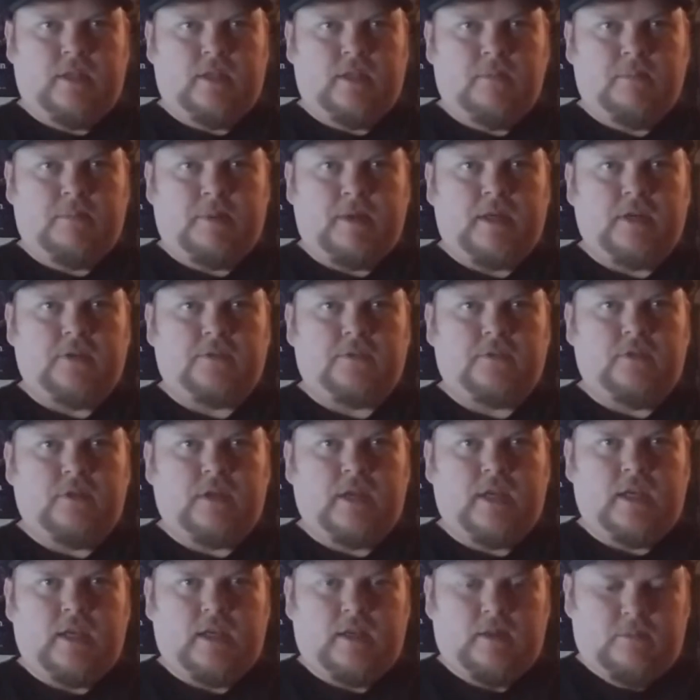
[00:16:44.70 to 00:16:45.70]
the better two
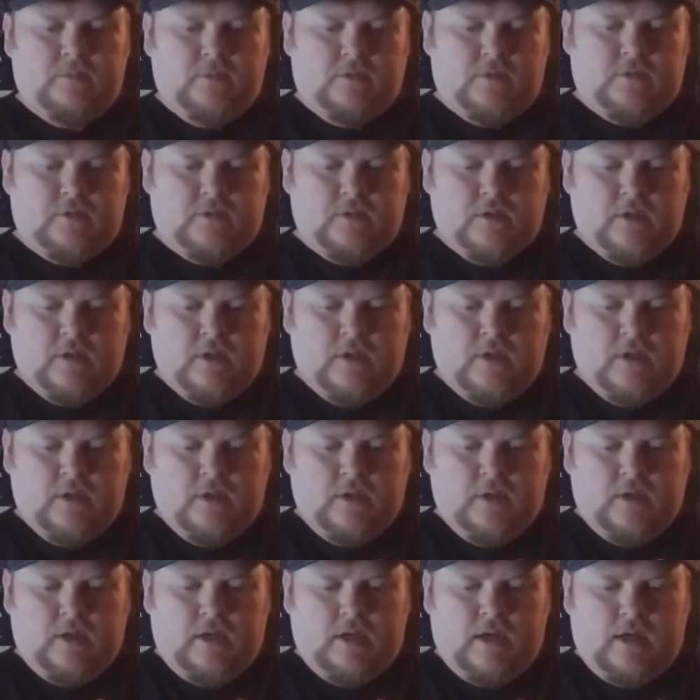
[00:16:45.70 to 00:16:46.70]
games.
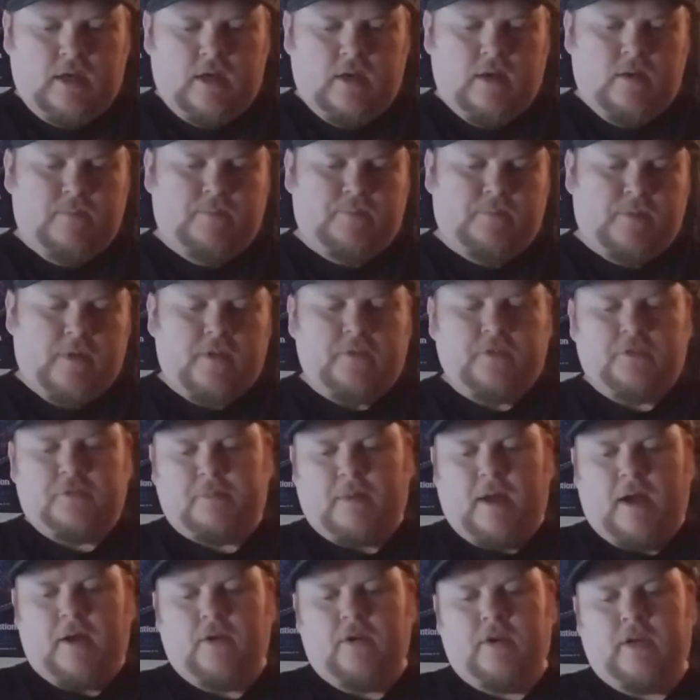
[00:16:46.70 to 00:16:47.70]
Another
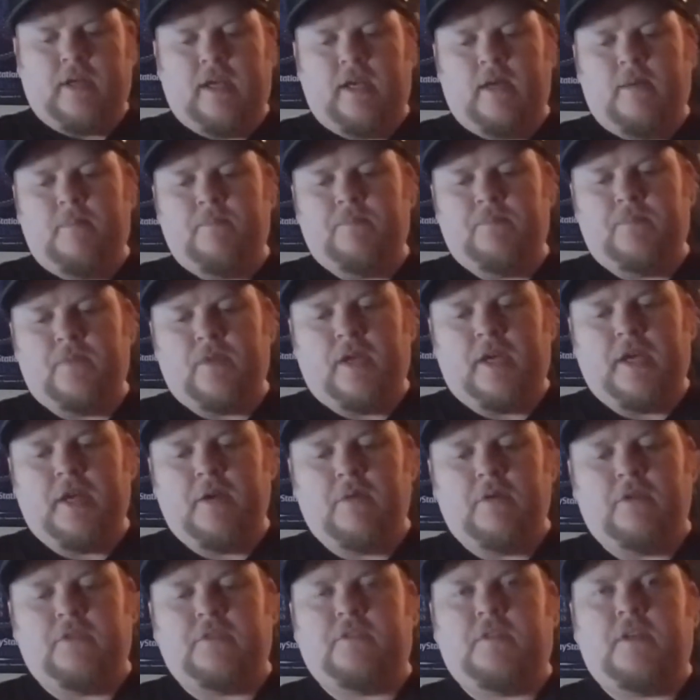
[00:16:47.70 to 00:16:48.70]
Spyro game, A
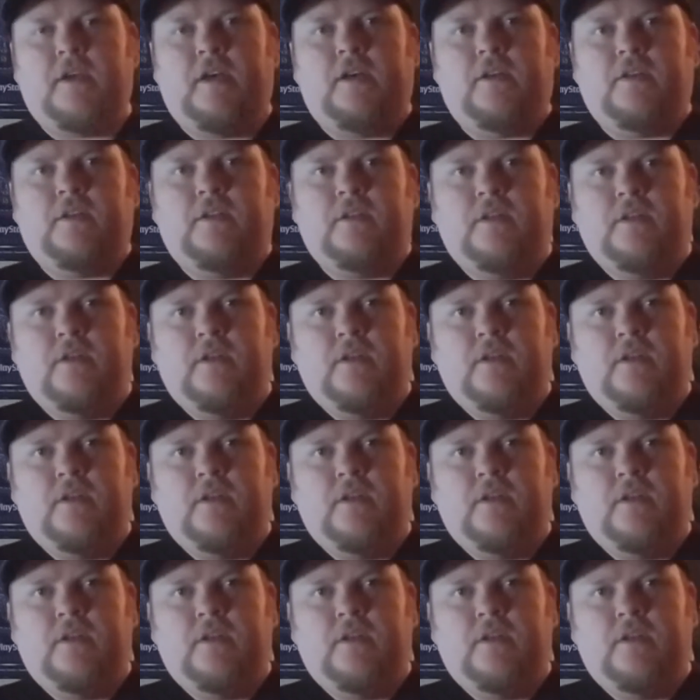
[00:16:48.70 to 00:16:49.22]
Hero's Tale.